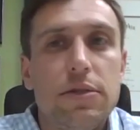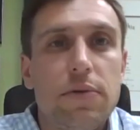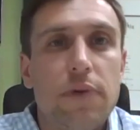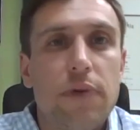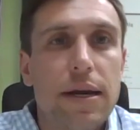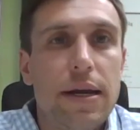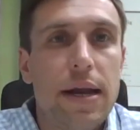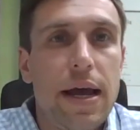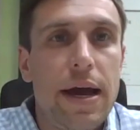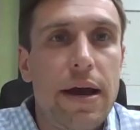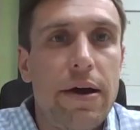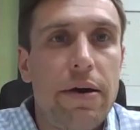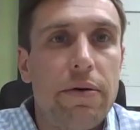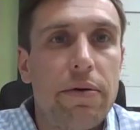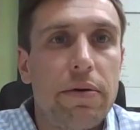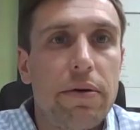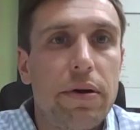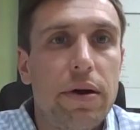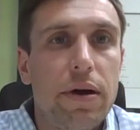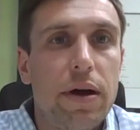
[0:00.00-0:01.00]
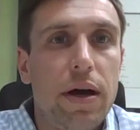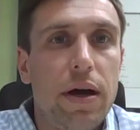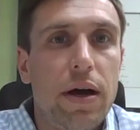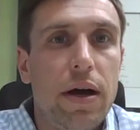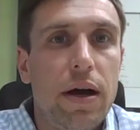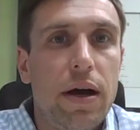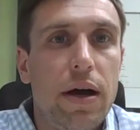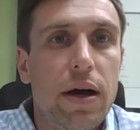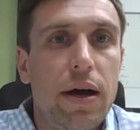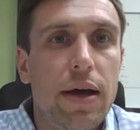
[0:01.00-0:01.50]
right now,
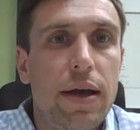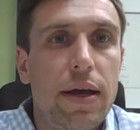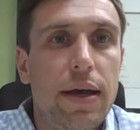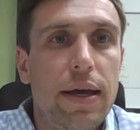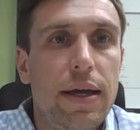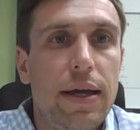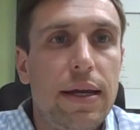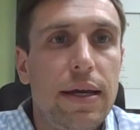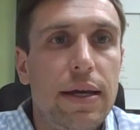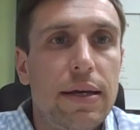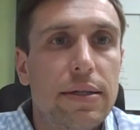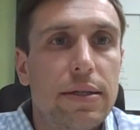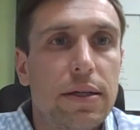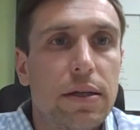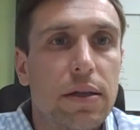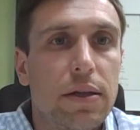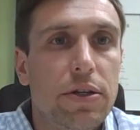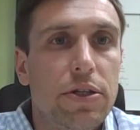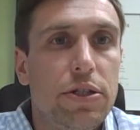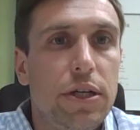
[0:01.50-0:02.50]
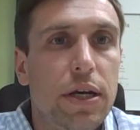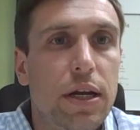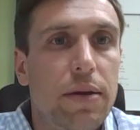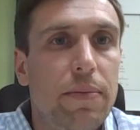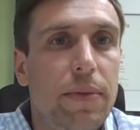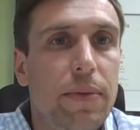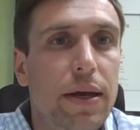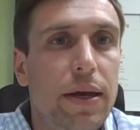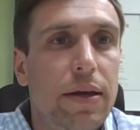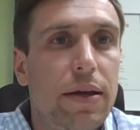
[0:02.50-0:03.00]
it is a
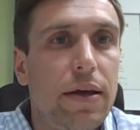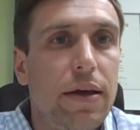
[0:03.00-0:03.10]
legitimate